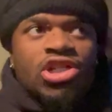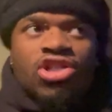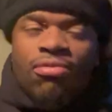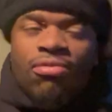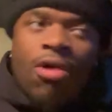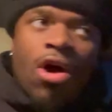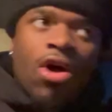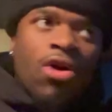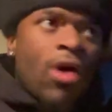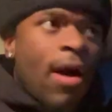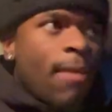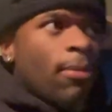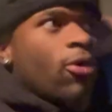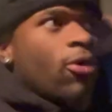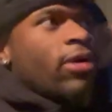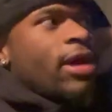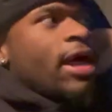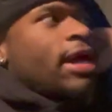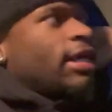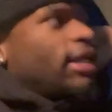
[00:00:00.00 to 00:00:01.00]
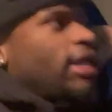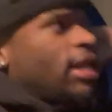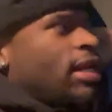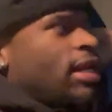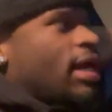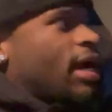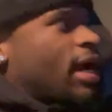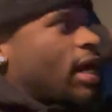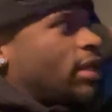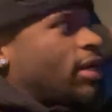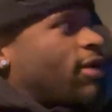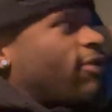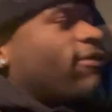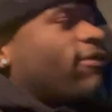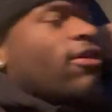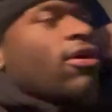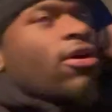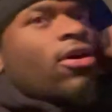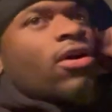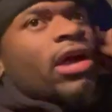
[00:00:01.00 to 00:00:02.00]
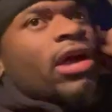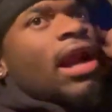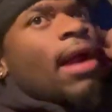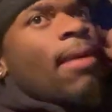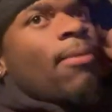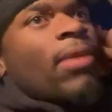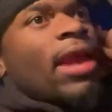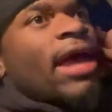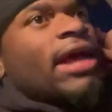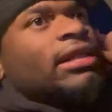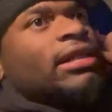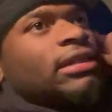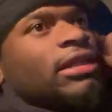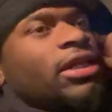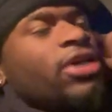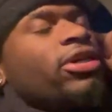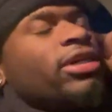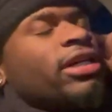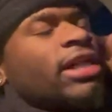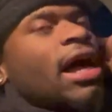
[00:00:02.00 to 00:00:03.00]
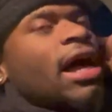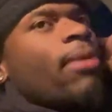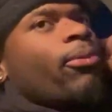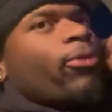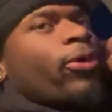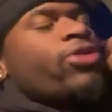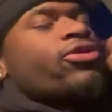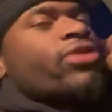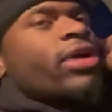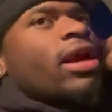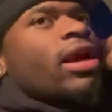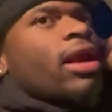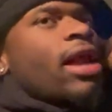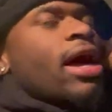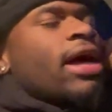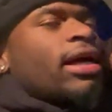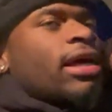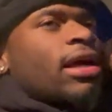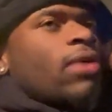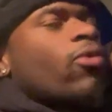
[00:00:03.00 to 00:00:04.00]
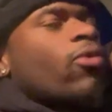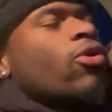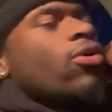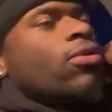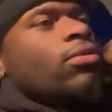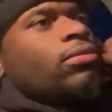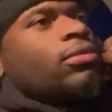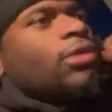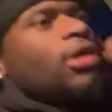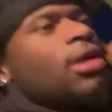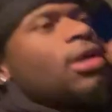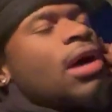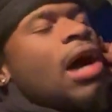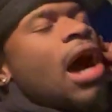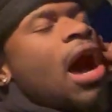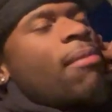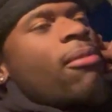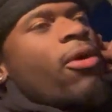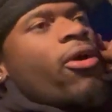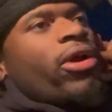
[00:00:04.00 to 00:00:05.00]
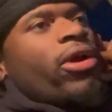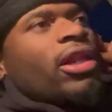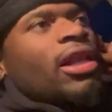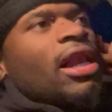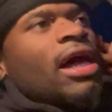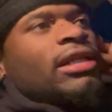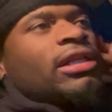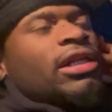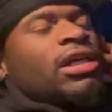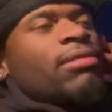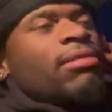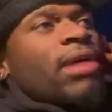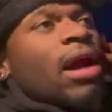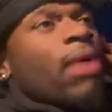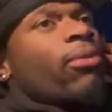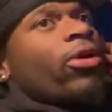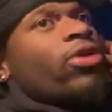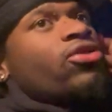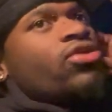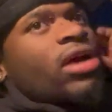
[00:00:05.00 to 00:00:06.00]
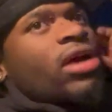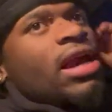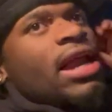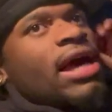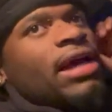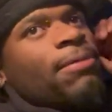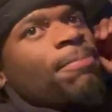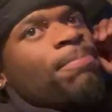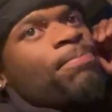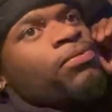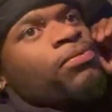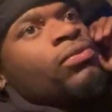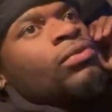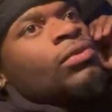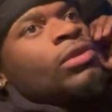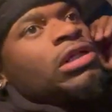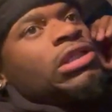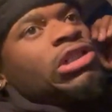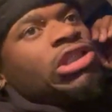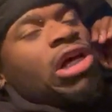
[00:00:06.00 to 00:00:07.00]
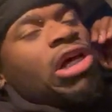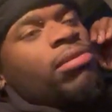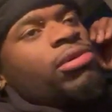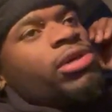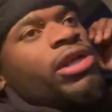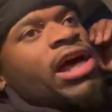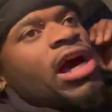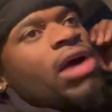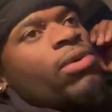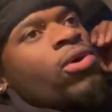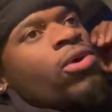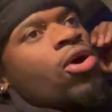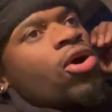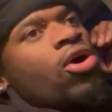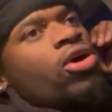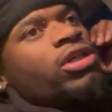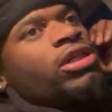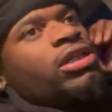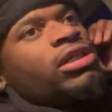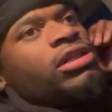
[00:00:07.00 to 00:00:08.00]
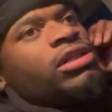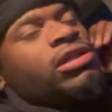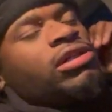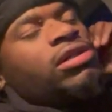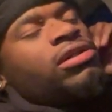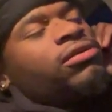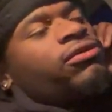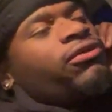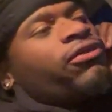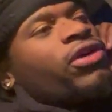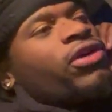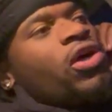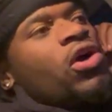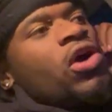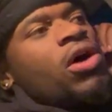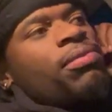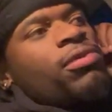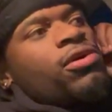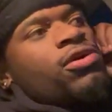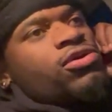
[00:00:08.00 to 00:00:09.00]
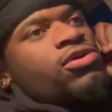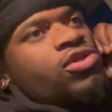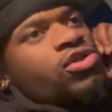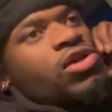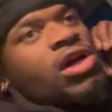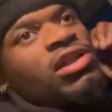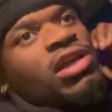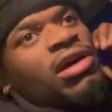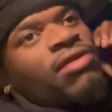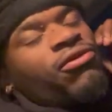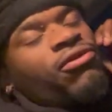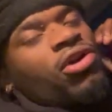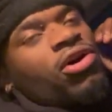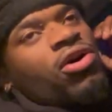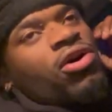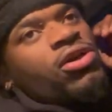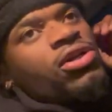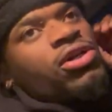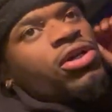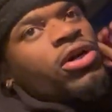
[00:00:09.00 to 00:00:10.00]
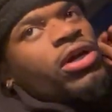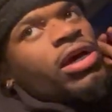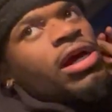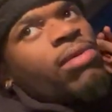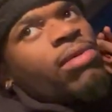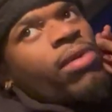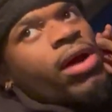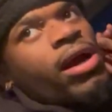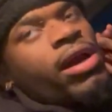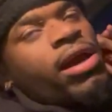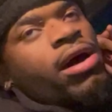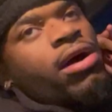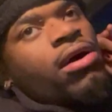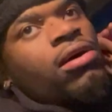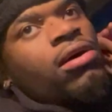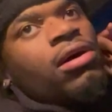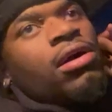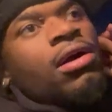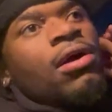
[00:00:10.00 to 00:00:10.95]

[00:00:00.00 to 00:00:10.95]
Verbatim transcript: tomorrow I'm going out again and I got another vlog and I'm like literally, I'm really trying to lock. Well, I'm already locked in, but I'm really trying to like double down with all these video uploads. So I think I'm gonna go to the crib right now.